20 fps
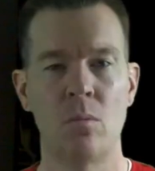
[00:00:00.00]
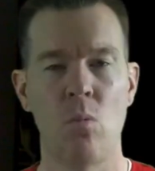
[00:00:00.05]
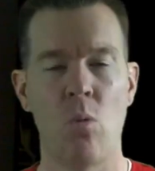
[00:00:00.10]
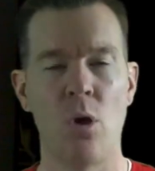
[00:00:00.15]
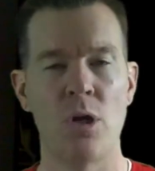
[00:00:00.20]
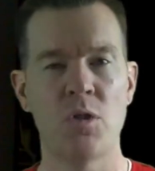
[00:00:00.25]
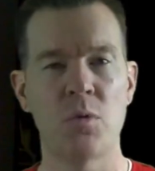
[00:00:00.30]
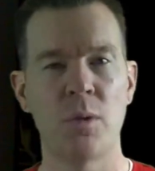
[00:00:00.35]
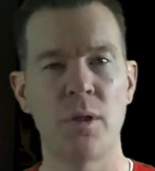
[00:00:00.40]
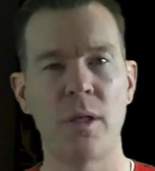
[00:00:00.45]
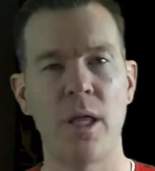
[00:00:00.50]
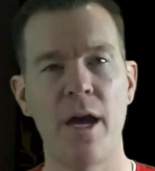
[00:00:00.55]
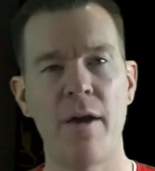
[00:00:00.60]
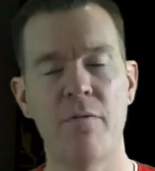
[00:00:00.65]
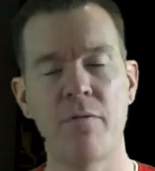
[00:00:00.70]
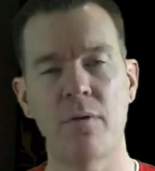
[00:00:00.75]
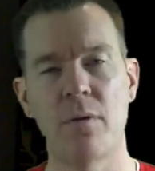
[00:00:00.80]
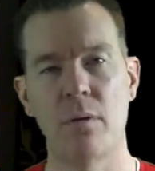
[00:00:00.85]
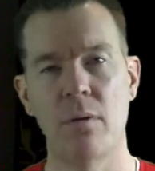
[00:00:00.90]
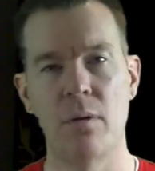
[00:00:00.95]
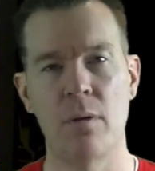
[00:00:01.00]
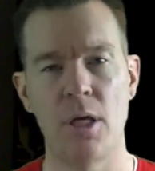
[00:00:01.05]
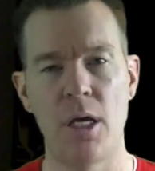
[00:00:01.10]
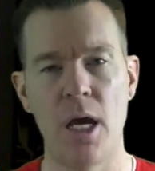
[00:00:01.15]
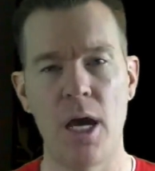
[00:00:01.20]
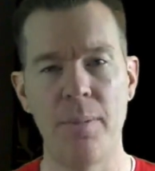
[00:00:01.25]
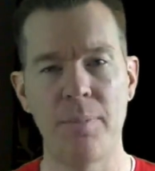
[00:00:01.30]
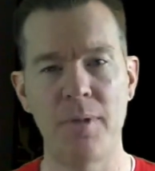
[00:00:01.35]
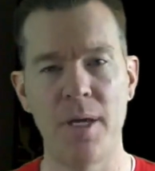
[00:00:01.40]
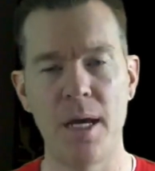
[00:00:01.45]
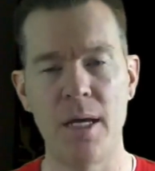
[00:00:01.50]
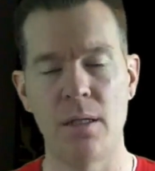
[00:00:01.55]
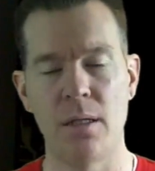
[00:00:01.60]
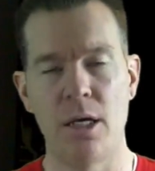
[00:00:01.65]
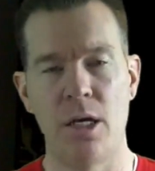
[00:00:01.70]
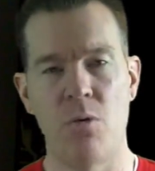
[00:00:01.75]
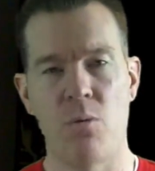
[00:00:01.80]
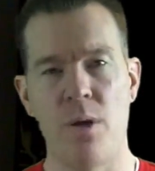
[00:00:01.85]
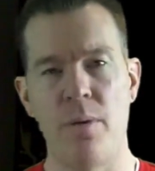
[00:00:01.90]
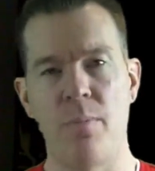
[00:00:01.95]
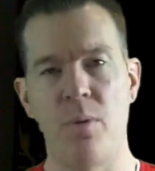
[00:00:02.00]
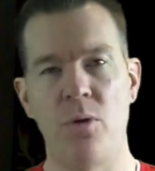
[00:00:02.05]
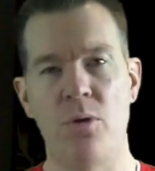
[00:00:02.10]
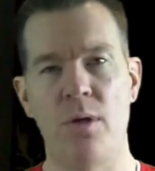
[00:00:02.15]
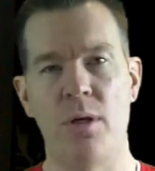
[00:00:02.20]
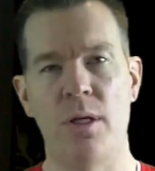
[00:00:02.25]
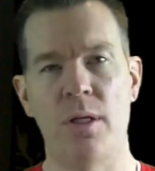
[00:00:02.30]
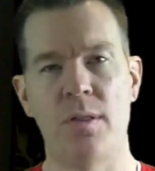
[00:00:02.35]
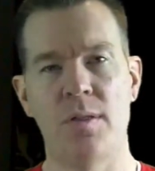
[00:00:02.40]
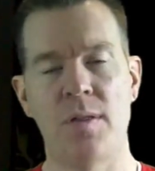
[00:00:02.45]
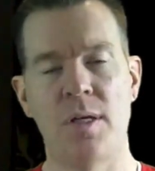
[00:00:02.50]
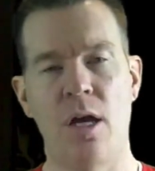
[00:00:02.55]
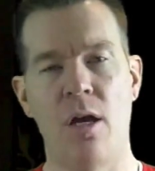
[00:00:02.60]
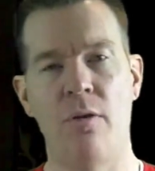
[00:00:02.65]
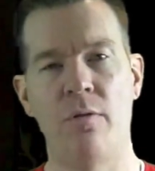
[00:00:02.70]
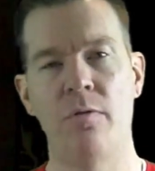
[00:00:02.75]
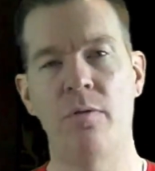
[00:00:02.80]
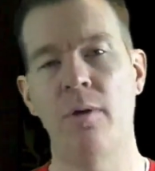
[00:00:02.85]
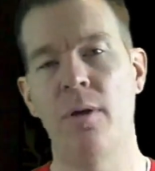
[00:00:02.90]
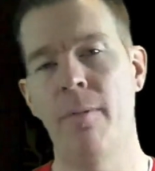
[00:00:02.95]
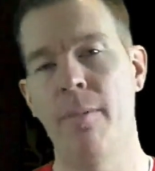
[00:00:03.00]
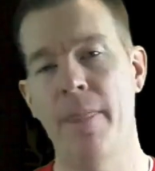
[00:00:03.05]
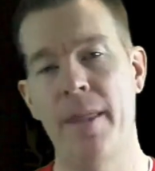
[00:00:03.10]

Once we left the update, it rebooted itself.